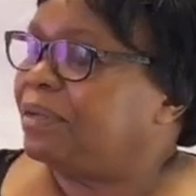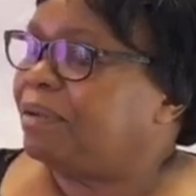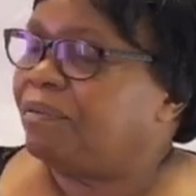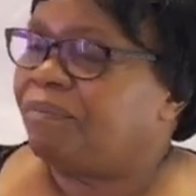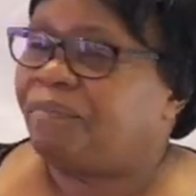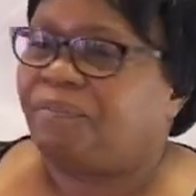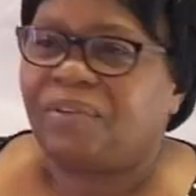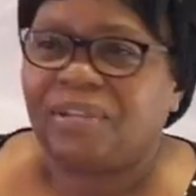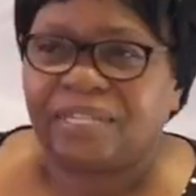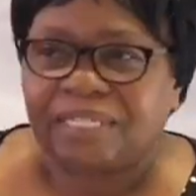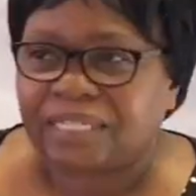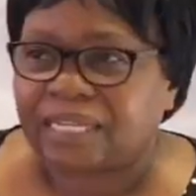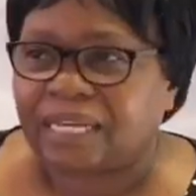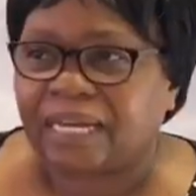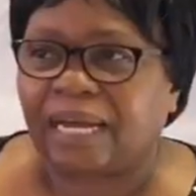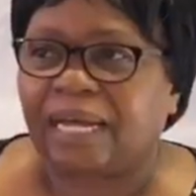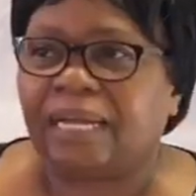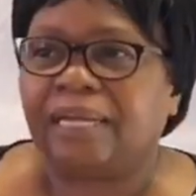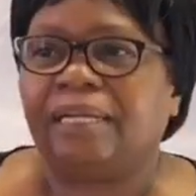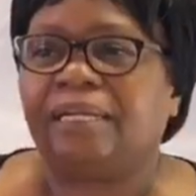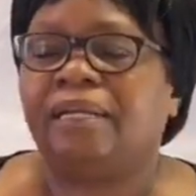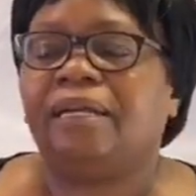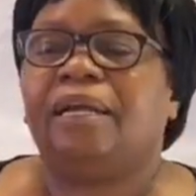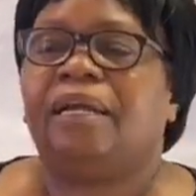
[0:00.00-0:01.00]

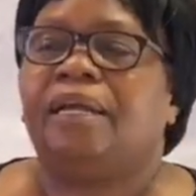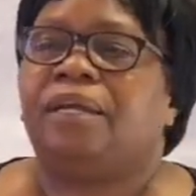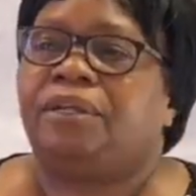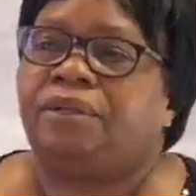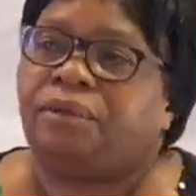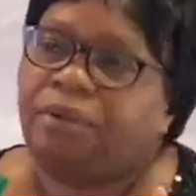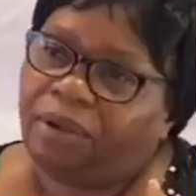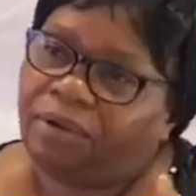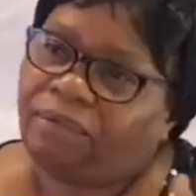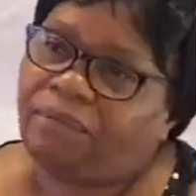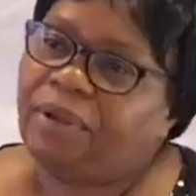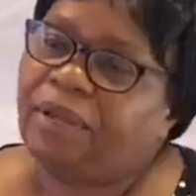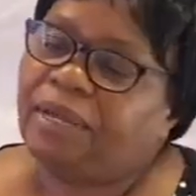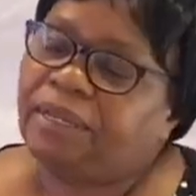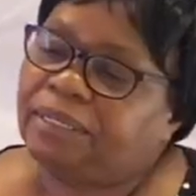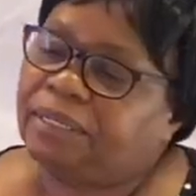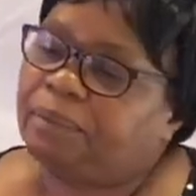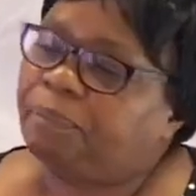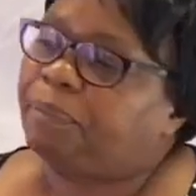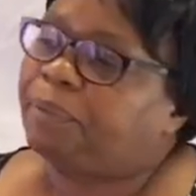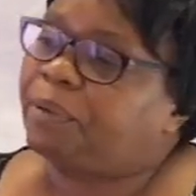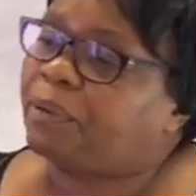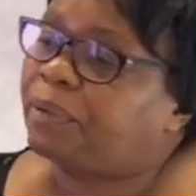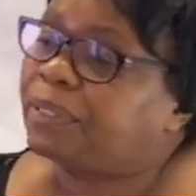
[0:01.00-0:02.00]
Physically, you have,
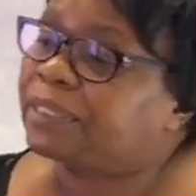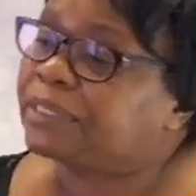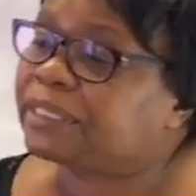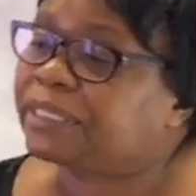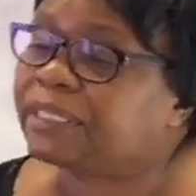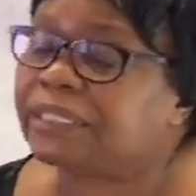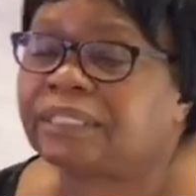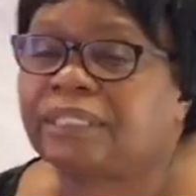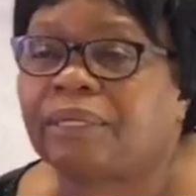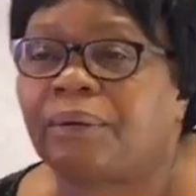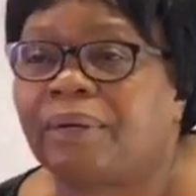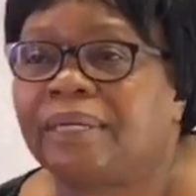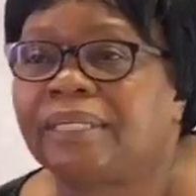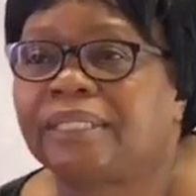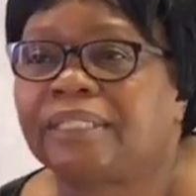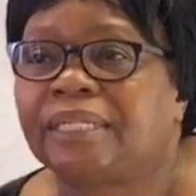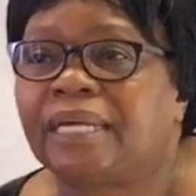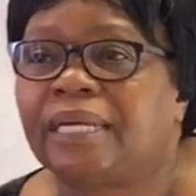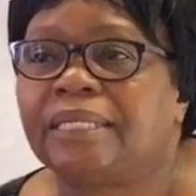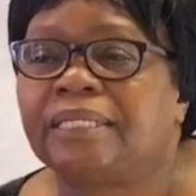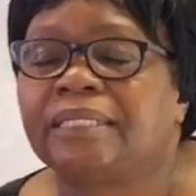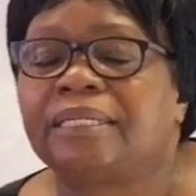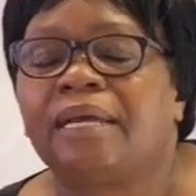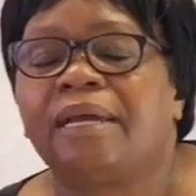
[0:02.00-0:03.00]
because Sister White
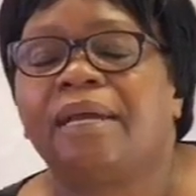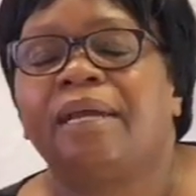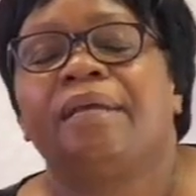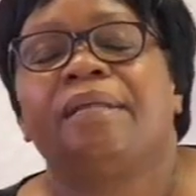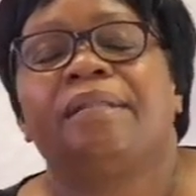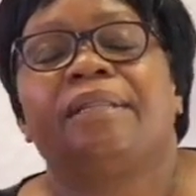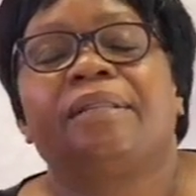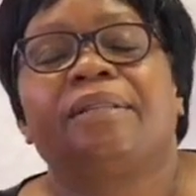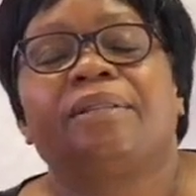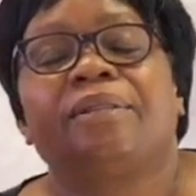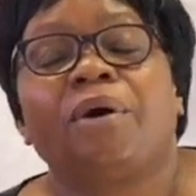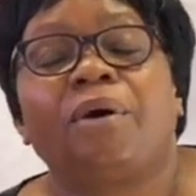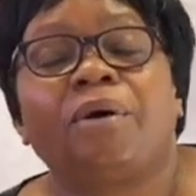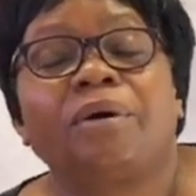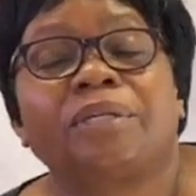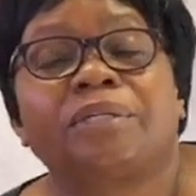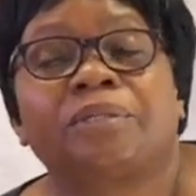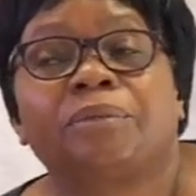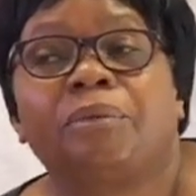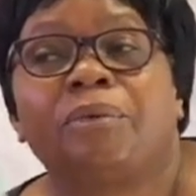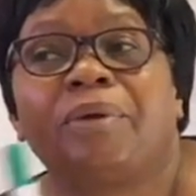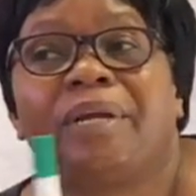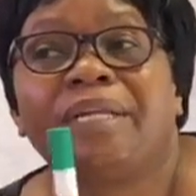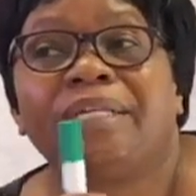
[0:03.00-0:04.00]
says, those
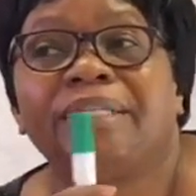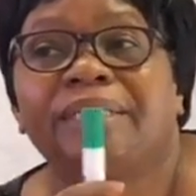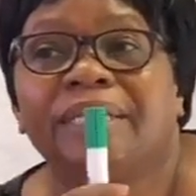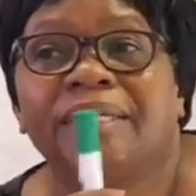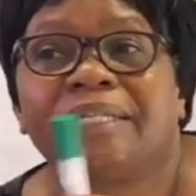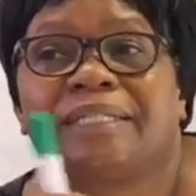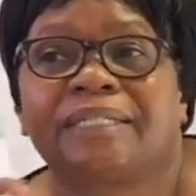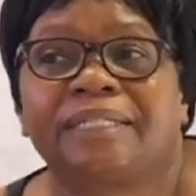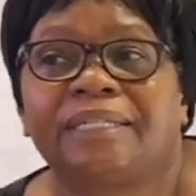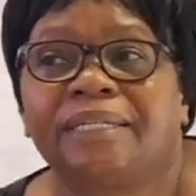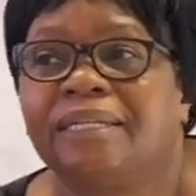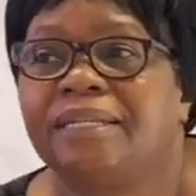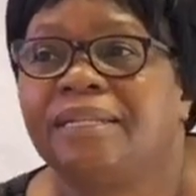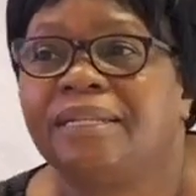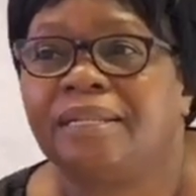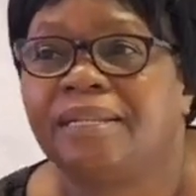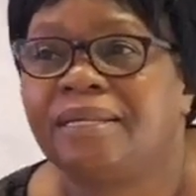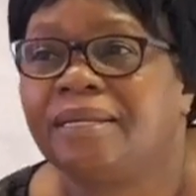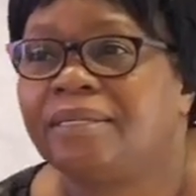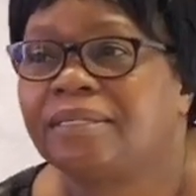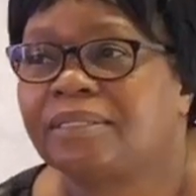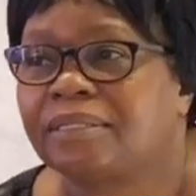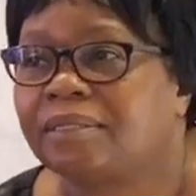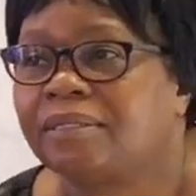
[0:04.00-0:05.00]
who ingest in
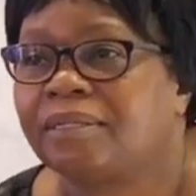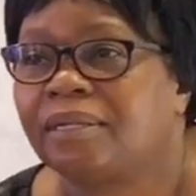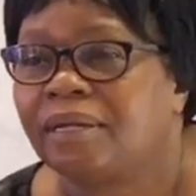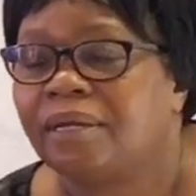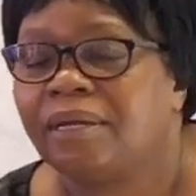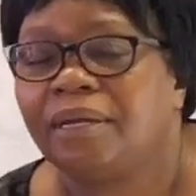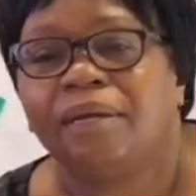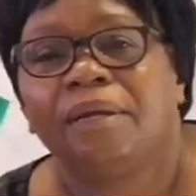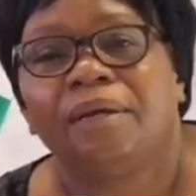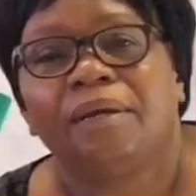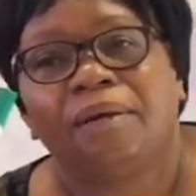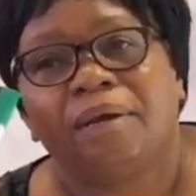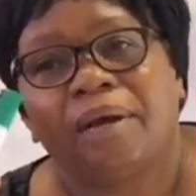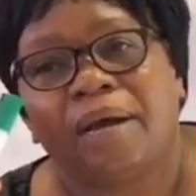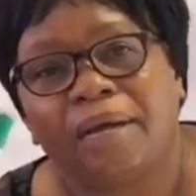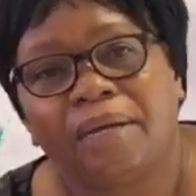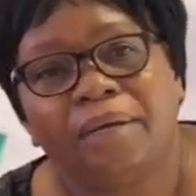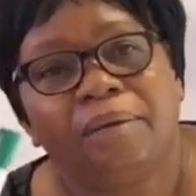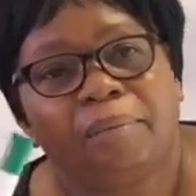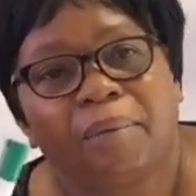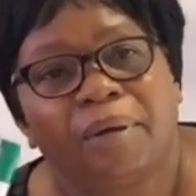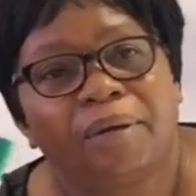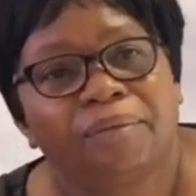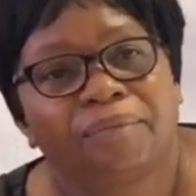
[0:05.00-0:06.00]
this
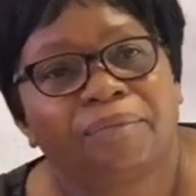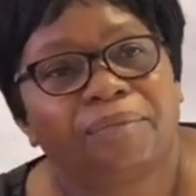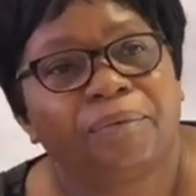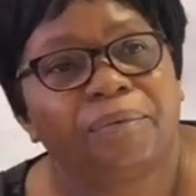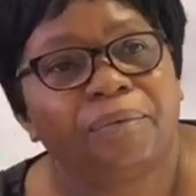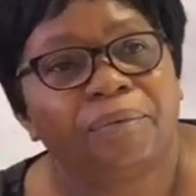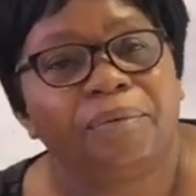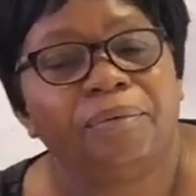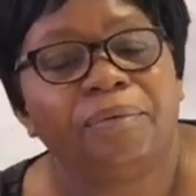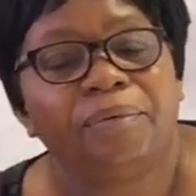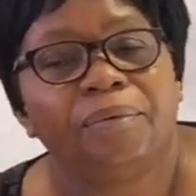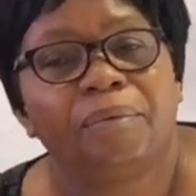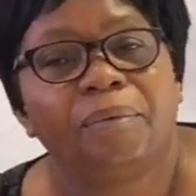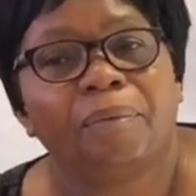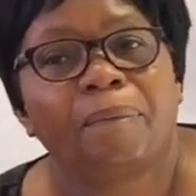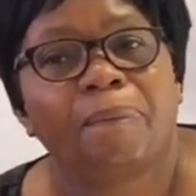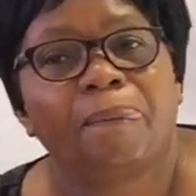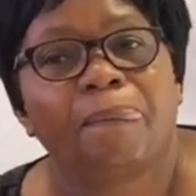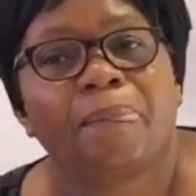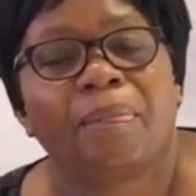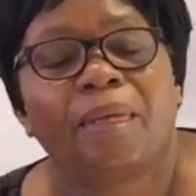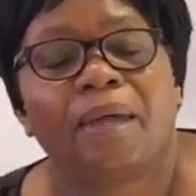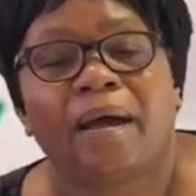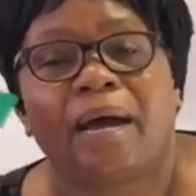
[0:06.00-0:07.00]
animal food,
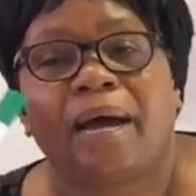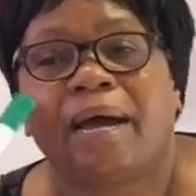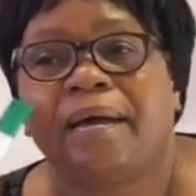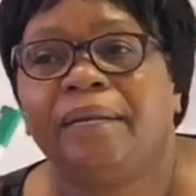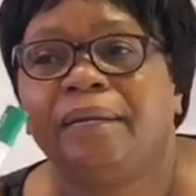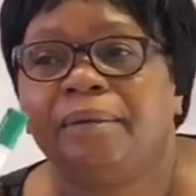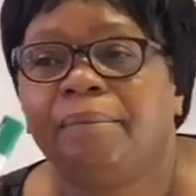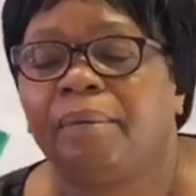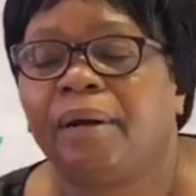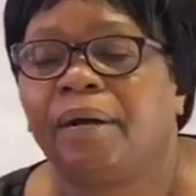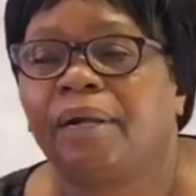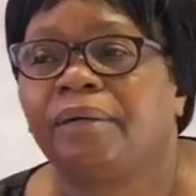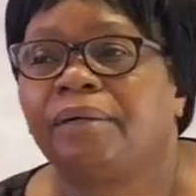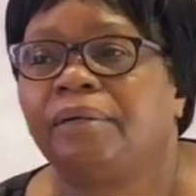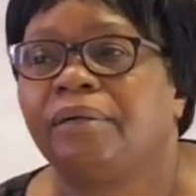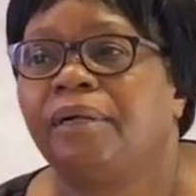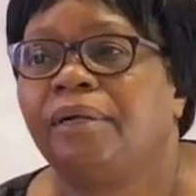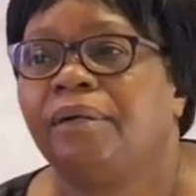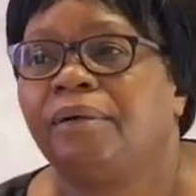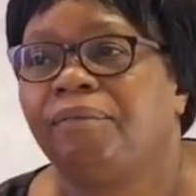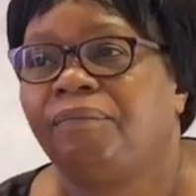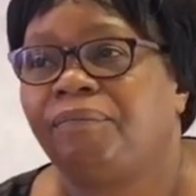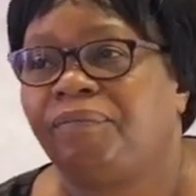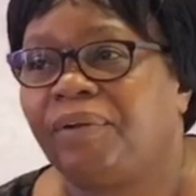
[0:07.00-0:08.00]
animal
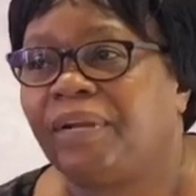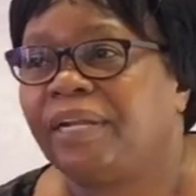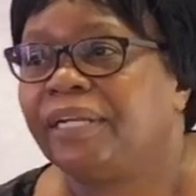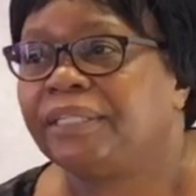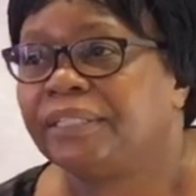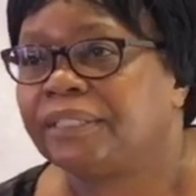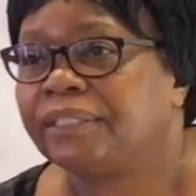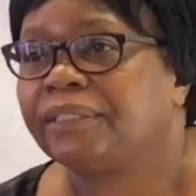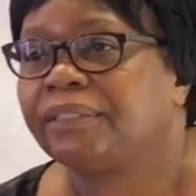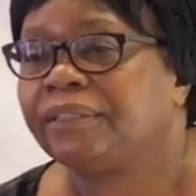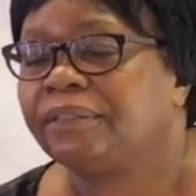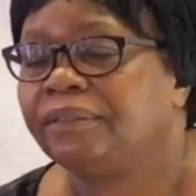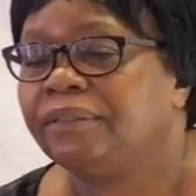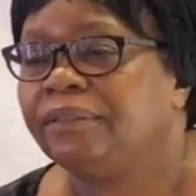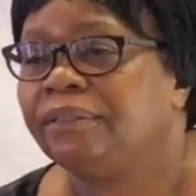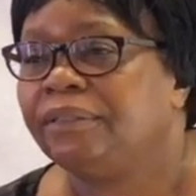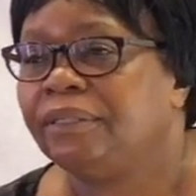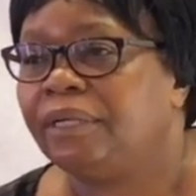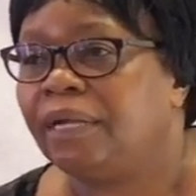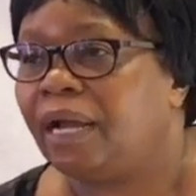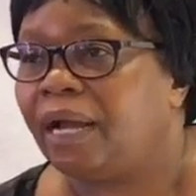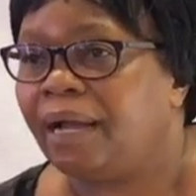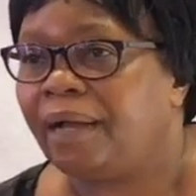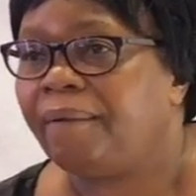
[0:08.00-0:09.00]
flesh,
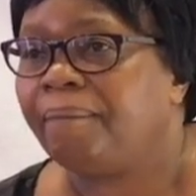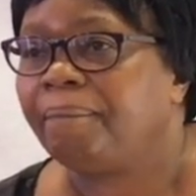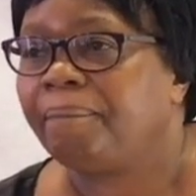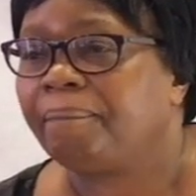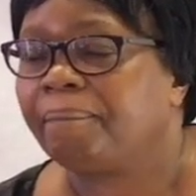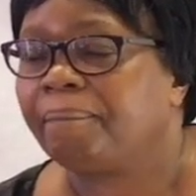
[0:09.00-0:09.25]
yeah,